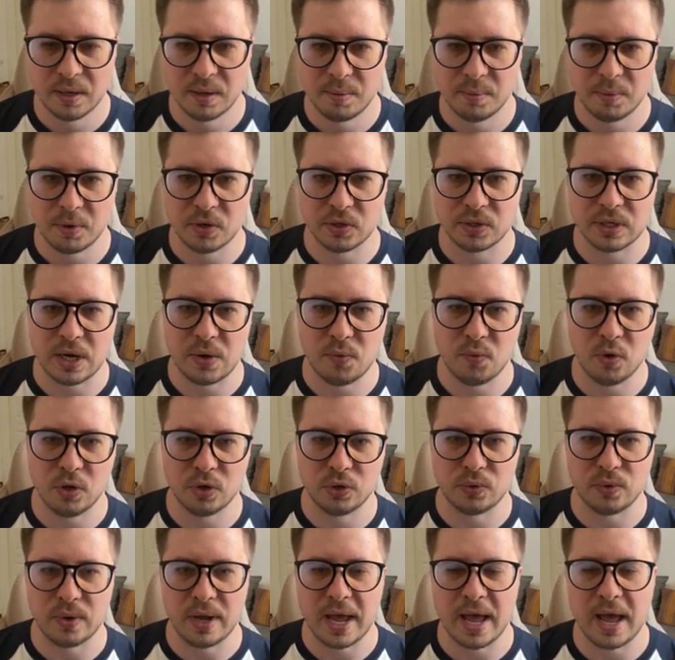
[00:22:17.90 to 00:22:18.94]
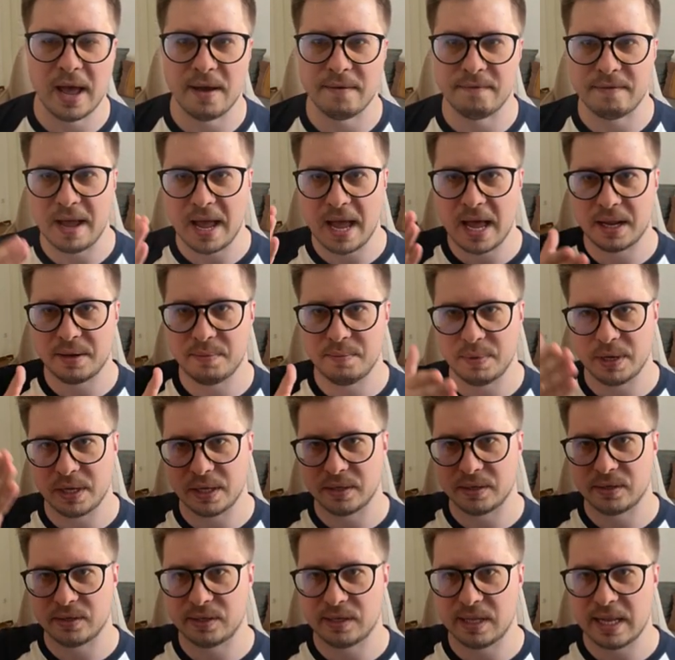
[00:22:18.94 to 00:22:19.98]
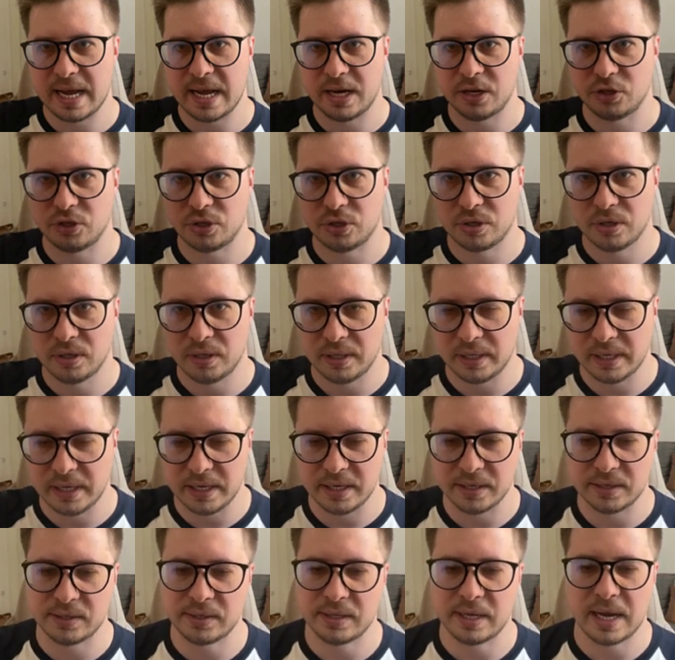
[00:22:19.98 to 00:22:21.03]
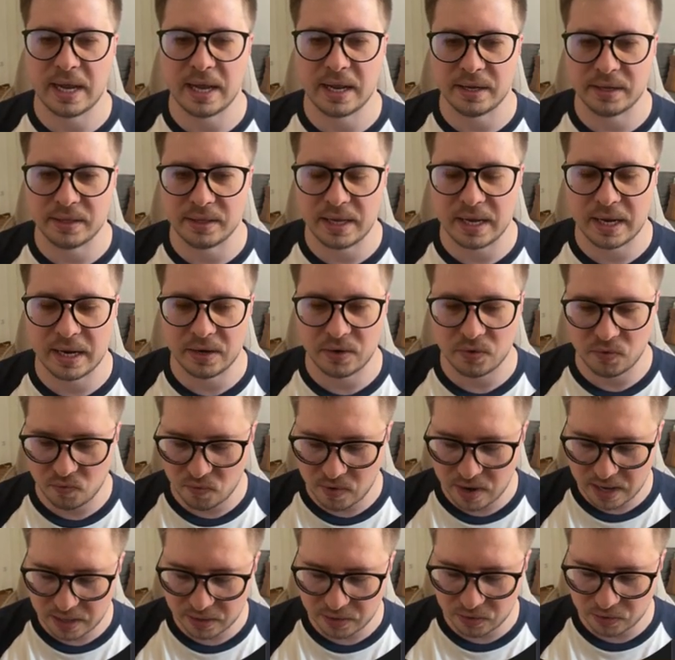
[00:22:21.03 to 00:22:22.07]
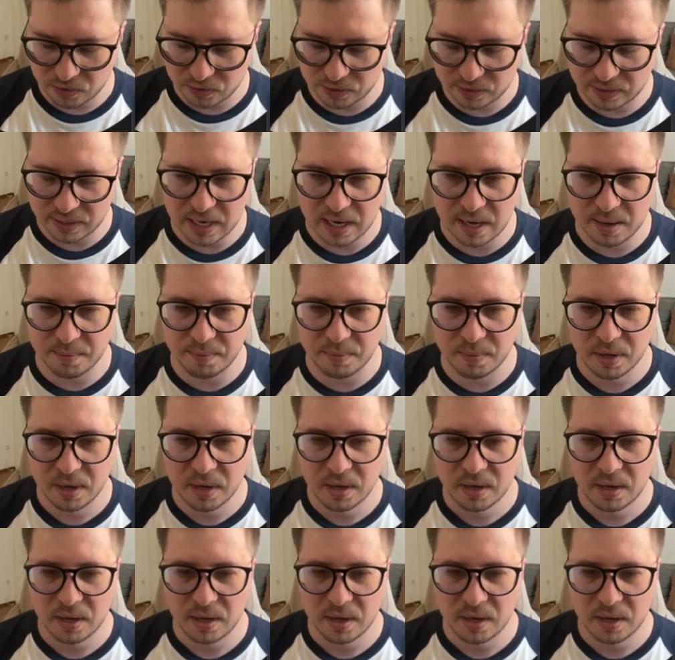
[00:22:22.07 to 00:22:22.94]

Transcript: because I want to have admin / list and then render some